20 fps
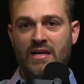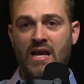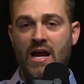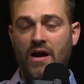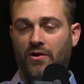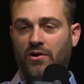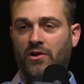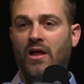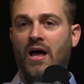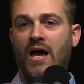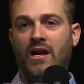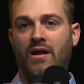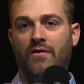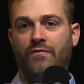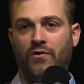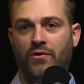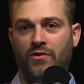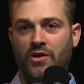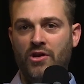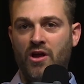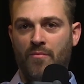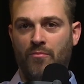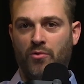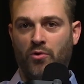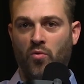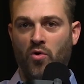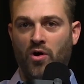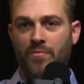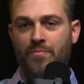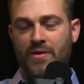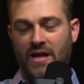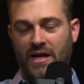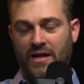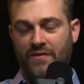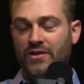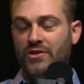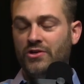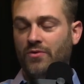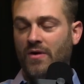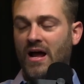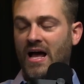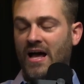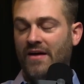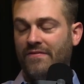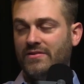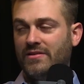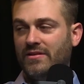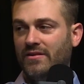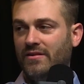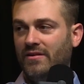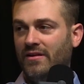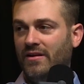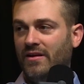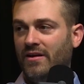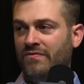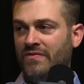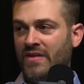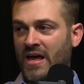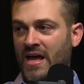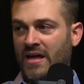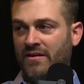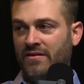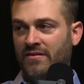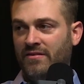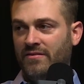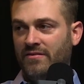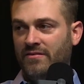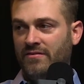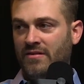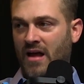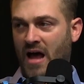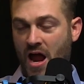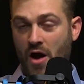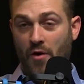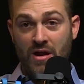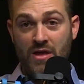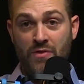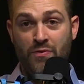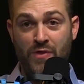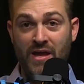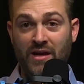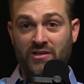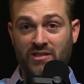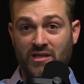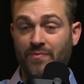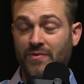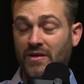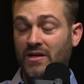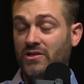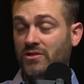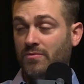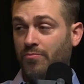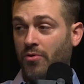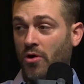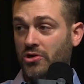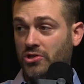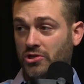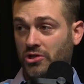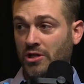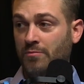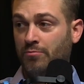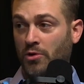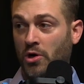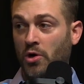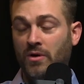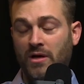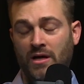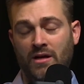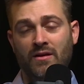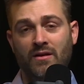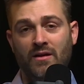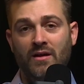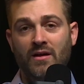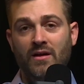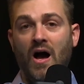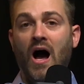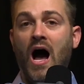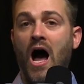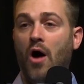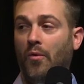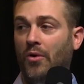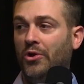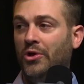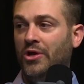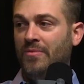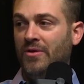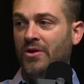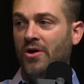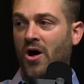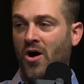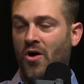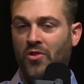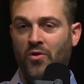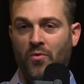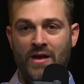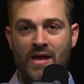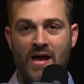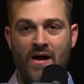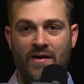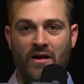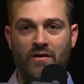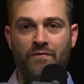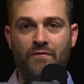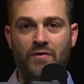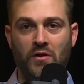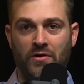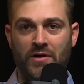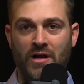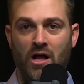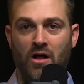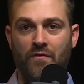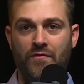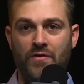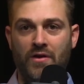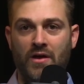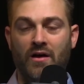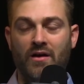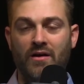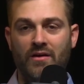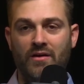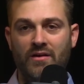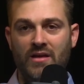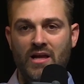Carolina for the number one pick in the draft, then I already think something's partially broken. I'll really be all the way out on Philadelphia